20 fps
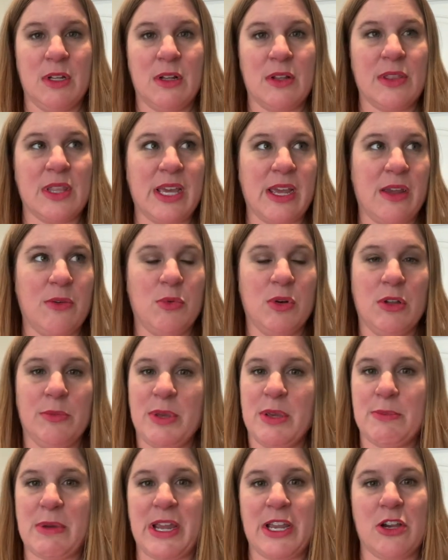They will
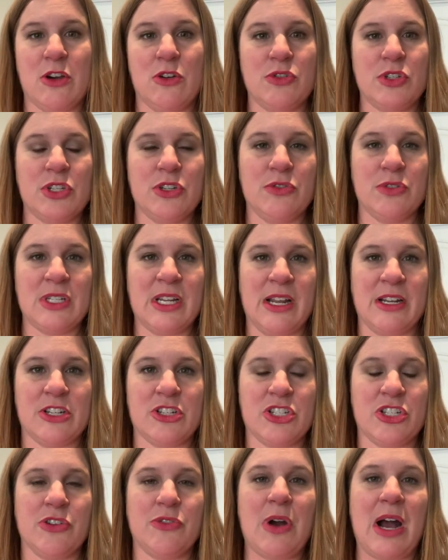be my go-to tennis
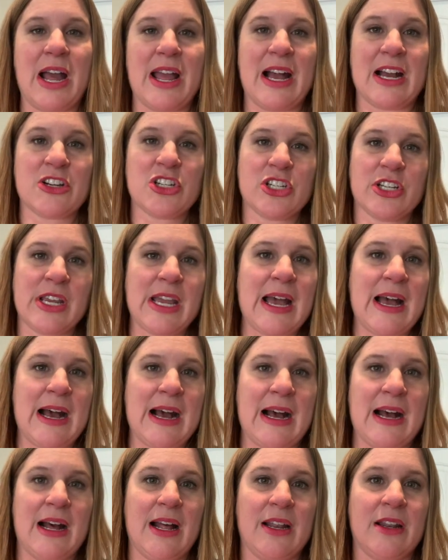shoe. I actually
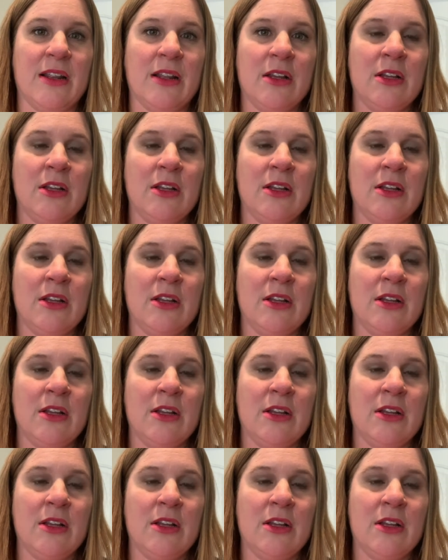had